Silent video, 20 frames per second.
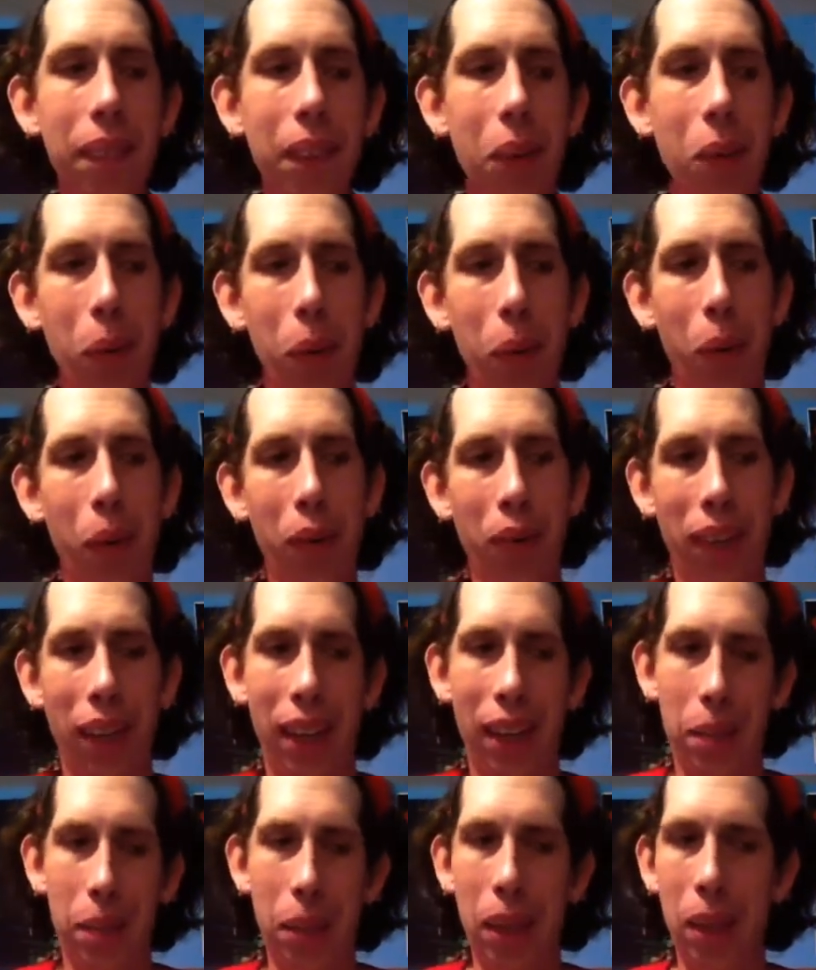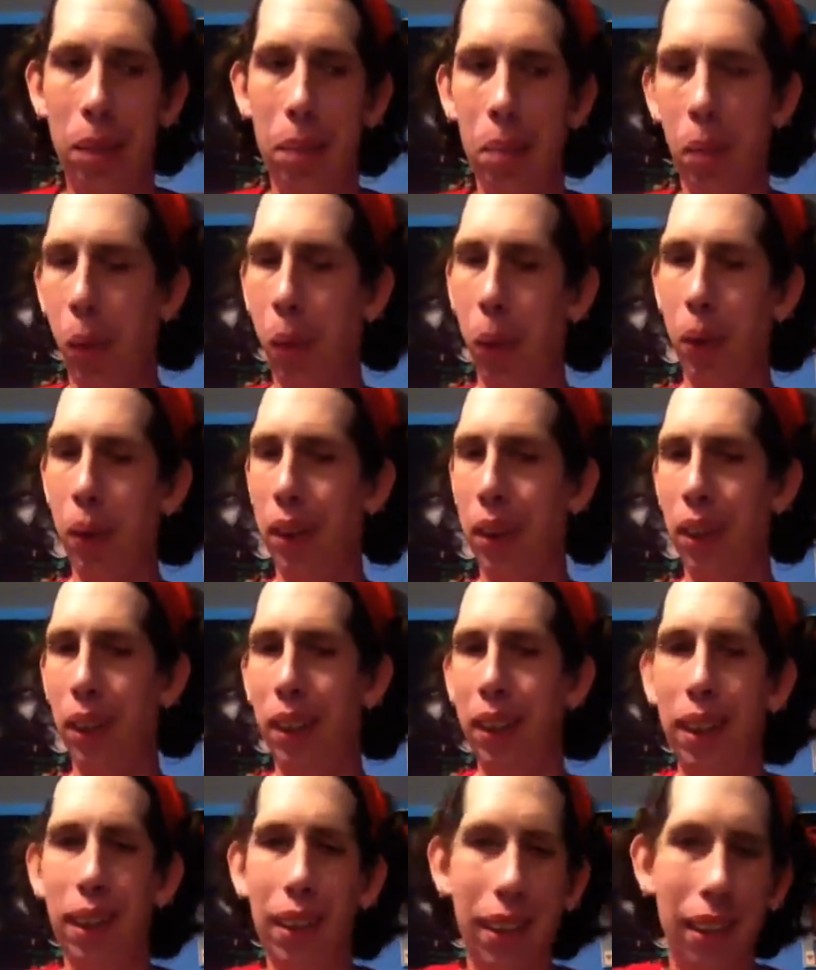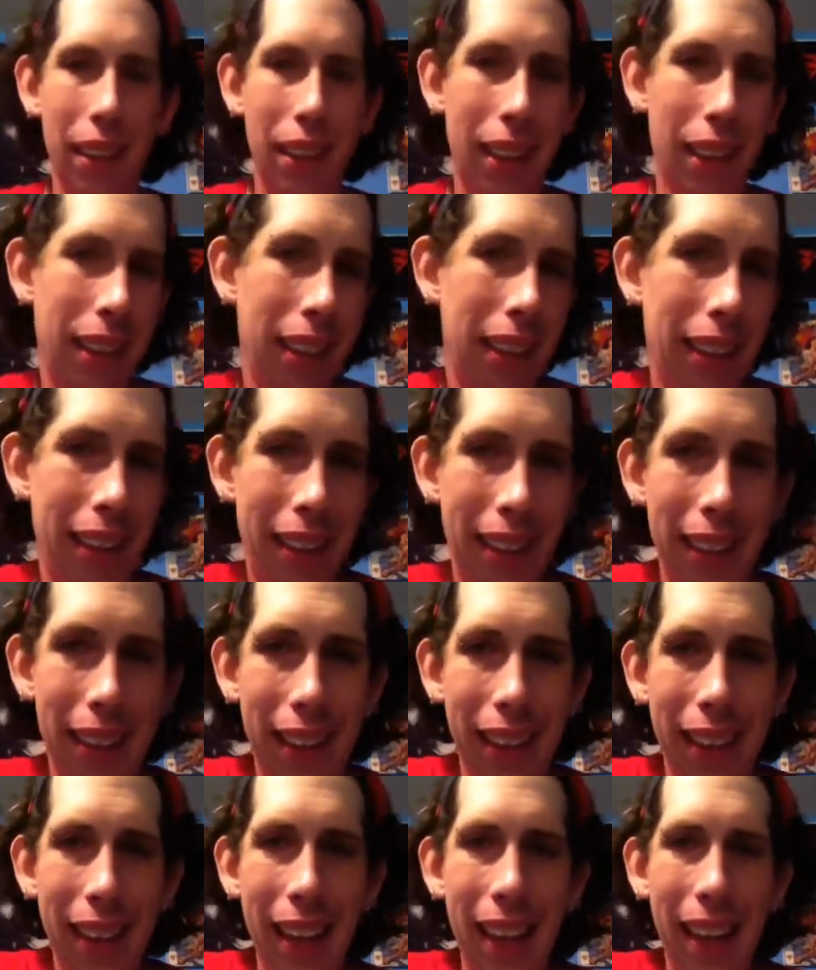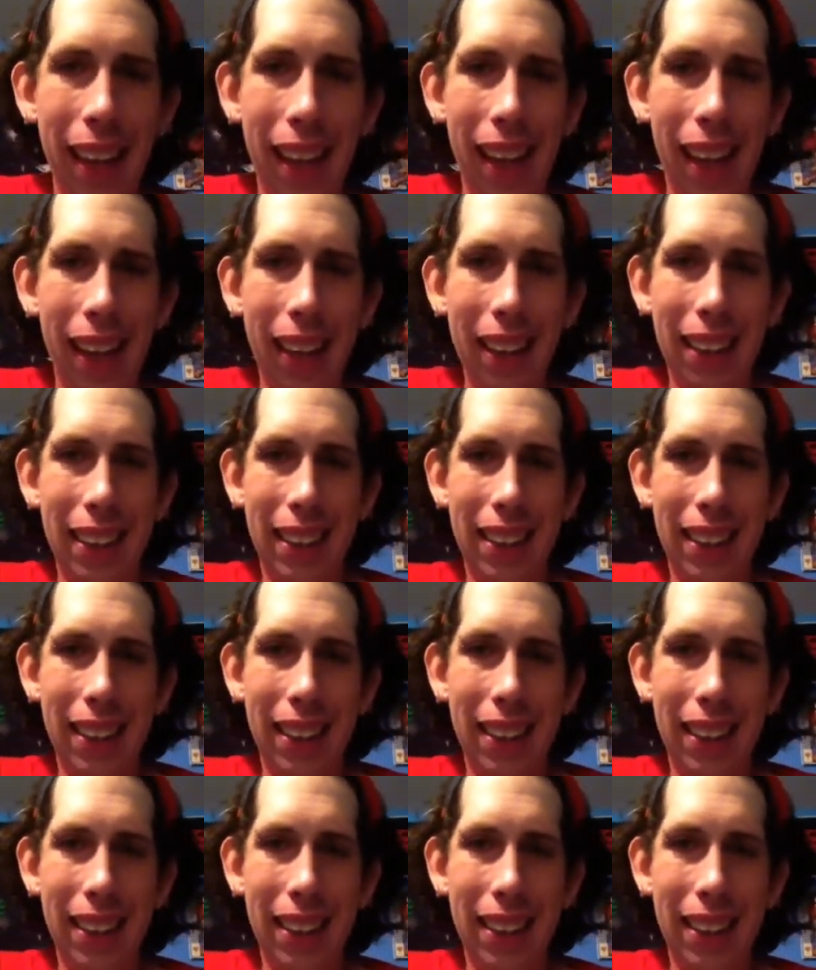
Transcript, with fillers: We're both kind of being born uh, the